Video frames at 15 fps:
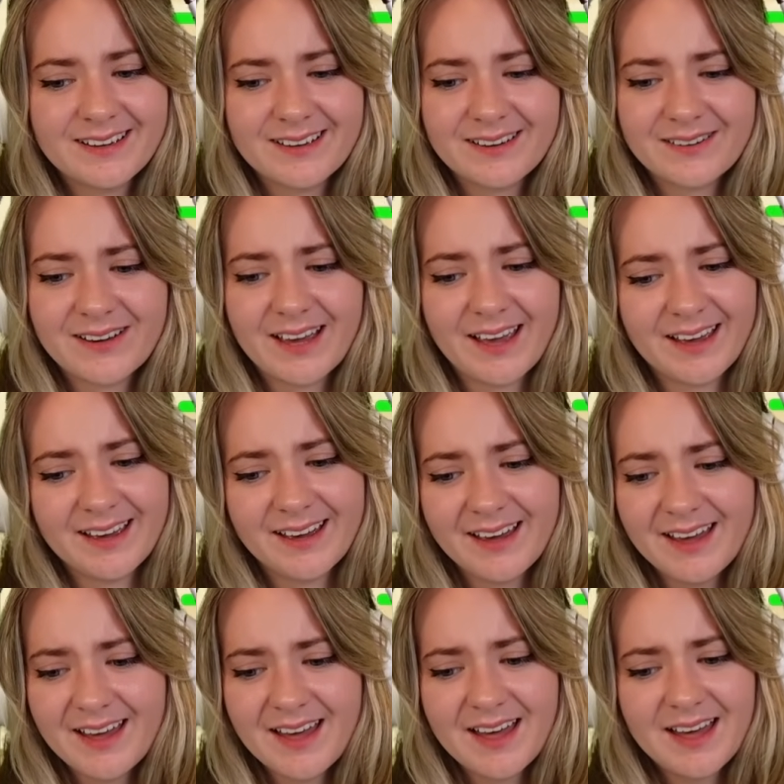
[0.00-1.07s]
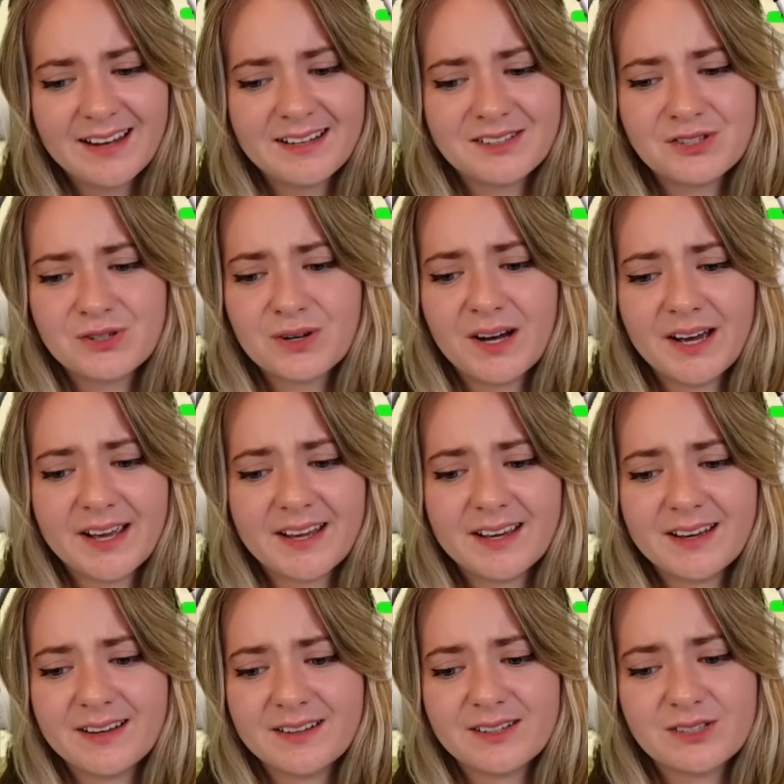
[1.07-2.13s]
Okay, let's try
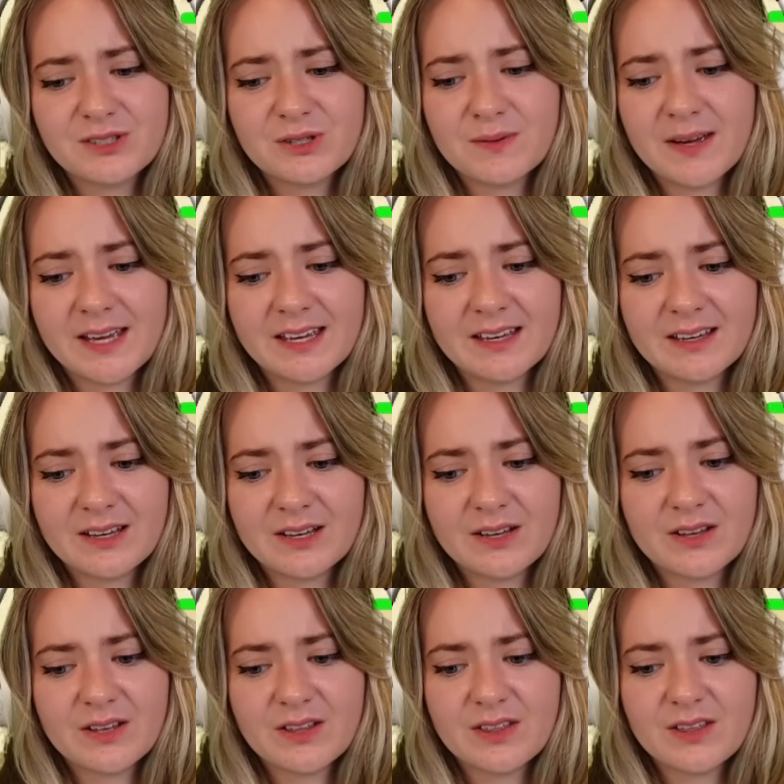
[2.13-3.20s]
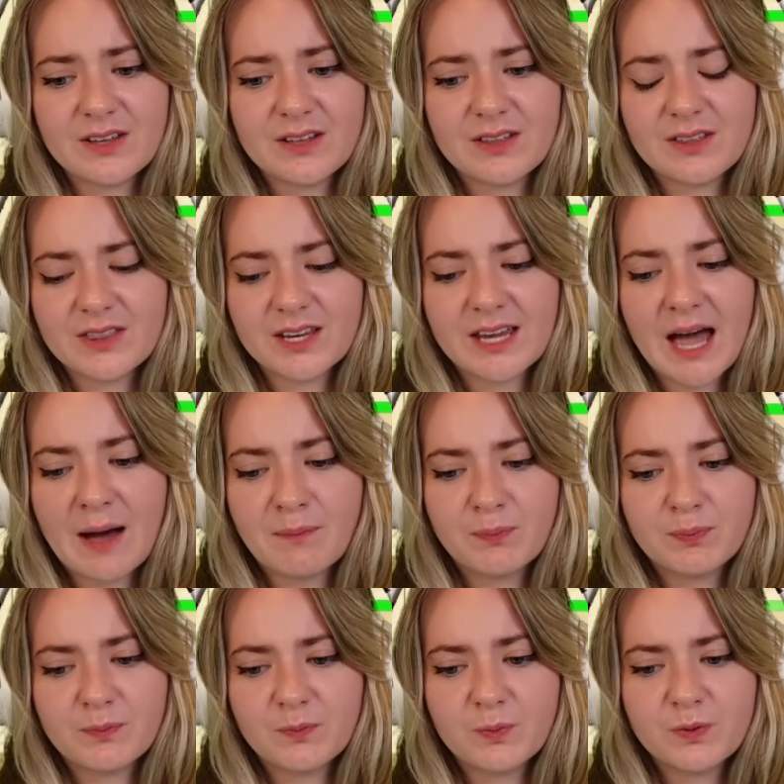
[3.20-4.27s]
doing the
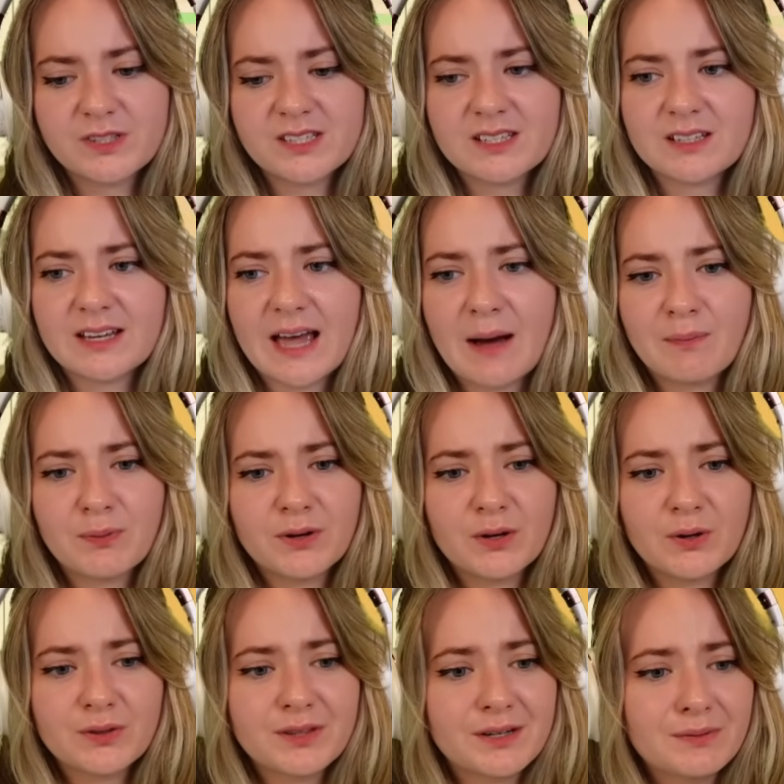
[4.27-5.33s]
was it capriole that I